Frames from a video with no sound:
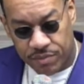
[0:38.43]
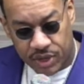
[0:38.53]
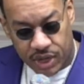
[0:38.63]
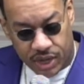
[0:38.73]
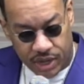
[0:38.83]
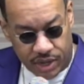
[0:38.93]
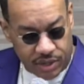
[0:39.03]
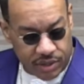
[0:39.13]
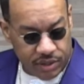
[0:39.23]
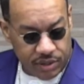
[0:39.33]

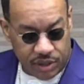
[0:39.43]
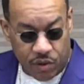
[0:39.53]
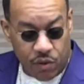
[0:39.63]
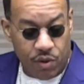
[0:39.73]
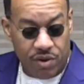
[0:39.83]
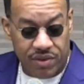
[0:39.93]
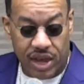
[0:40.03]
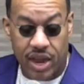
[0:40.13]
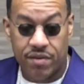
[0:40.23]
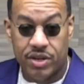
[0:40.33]
The Order of
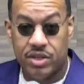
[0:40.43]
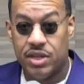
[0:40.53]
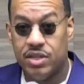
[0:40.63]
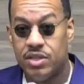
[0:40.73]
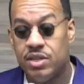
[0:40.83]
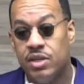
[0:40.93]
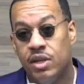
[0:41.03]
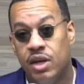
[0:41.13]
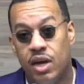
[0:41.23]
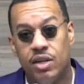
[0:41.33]
Inheritance,
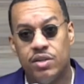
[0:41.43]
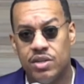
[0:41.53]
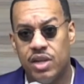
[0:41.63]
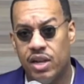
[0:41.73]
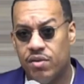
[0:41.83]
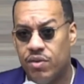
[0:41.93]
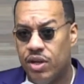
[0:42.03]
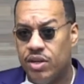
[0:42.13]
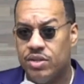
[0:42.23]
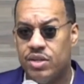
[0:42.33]
understanding
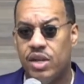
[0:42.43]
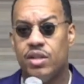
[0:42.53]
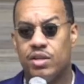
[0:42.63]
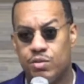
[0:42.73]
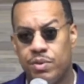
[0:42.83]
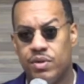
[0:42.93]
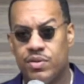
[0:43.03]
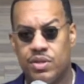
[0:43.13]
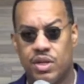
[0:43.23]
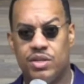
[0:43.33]
the spirit of
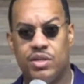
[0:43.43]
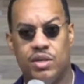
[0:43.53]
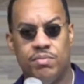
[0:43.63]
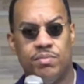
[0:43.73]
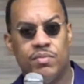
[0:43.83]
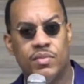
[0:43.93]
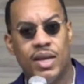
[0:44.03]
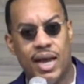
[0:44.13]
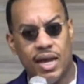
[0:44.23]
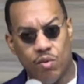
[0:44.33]
sonship,
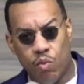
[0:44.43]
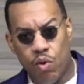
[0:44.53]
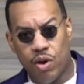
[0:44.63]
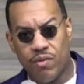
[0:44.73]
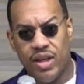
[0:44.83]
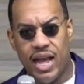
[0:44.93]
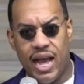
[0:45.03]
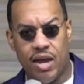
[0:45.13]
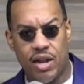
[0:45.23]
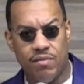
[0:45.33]
how to walk that
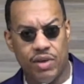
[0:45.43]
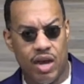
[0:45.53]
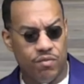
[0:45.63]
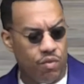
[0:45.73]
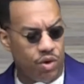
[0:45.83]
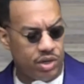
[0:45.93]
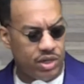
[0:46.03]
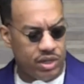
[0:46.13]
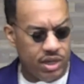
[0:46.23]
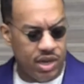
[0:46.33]
out. I've walked
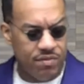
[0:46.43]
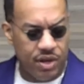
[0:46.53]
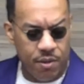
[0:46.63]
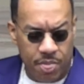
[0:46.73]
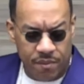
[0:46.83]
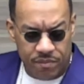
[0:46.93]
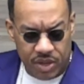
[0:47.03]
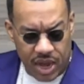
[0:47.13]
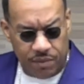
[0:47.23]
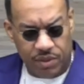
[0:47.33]
in covenant
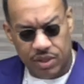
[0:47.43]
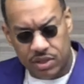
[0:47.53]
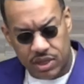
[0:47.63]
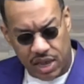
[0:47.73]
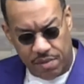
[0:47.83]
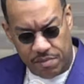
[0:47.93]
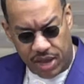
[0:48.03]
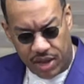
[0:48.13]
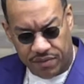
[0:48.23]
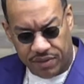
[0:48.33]
now with the same
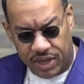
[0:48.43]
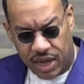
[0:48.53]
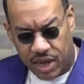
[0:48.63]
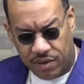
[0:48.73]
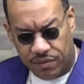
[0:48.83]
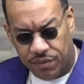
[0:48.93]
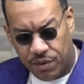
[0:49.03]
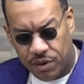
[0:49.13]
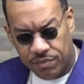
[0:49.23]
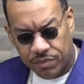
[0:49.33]
man of God
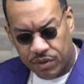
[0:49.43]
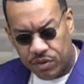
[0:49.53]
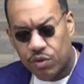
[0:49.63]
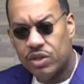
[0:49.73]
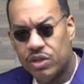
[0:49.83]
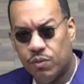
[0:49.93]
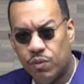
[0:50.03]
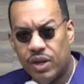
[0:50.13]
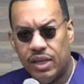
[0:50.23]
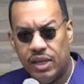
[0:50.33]
for
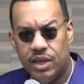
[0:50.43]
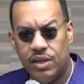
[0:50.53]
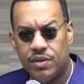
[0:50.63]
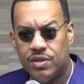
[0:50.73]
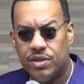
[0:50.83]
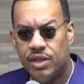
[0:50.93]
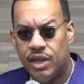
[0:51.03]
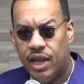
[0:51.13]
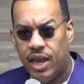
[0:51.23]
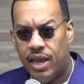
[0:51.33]
21 years
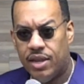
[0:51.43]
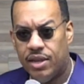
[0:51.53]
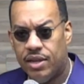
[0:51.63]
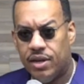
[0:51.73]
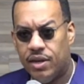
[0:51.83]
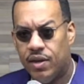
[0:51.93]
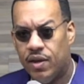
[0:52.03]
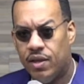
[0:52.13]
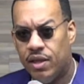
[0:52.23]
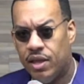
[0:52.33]
and
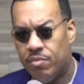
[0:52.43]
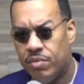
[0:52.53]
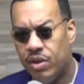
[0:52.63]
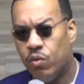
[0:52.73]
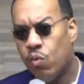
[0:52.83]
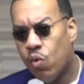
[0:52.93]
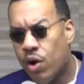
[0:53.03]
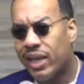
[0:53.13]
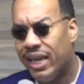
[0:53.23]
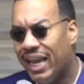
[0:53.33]
am
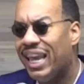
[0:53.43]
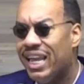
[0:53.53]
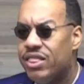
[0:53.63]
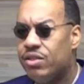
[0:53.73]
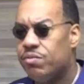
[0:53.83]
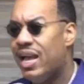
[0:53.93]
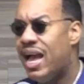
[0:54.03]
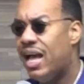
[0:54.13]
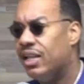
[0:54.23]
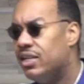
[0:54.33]
walking in the
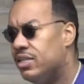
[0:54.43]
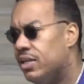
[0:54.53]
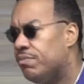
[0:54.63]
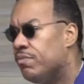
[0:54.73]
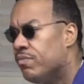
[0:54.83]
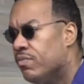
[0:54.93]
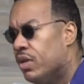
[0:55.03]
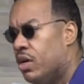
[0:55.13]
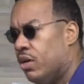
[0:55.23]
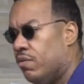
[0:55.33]
reality
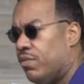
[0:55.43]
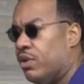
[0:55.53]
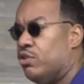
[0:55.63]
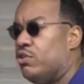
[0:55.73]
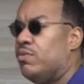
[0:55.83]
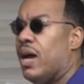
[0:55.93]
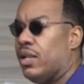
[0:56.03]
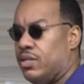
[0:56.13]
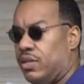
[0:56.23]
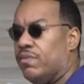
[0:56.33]
of the
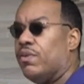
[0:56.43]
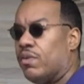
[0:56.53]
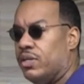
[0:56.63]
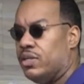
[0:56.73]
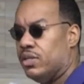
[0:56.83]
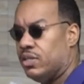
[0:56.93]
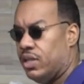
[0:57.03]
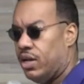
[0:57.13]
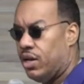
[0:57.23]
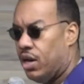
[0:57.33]
duality of grace.
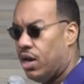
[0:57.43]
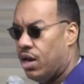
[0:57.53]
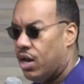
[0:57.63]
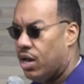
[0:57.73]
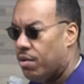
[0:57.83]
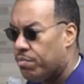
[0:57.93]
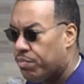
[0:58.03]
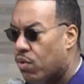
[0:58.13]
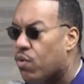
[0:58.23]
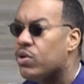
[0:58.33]
There are
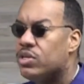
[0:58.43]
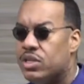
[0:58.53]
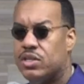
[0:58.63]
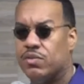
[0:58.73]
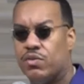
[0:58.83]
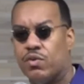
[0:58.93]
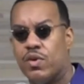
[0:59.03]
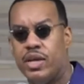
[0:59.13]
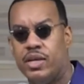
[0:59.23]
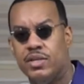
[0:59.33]
portions of
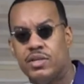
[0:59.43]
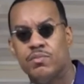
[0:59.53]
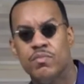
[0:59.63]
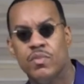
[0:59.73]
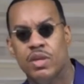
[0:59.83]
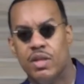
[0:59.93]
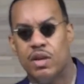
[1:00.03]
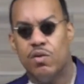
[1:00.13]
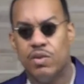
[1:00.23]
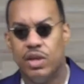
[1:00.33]
grace that
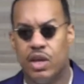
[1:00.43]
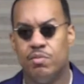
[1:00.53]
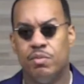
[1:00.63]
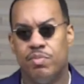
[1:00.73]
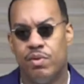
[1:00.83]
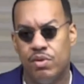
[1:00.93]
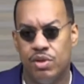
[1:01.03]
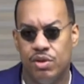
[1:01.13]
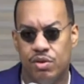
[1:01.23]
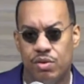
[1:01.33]
only come upon
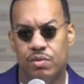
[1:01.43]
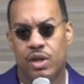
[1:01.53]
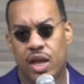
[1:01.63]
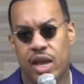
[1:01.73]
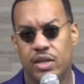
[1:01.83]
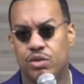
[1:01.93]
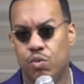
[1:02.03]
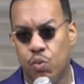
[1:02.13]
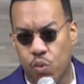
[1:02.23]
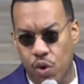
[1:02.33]
you as you
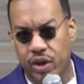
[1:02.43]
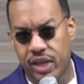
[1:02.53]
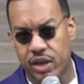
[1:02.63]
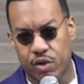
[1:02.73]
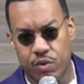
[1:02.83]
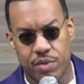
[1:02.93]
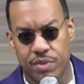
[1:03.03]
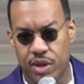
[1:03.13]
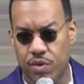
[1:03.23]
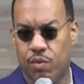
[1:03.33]
walk in
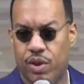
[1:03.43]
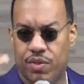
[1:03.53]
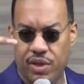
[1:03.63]
agreement with a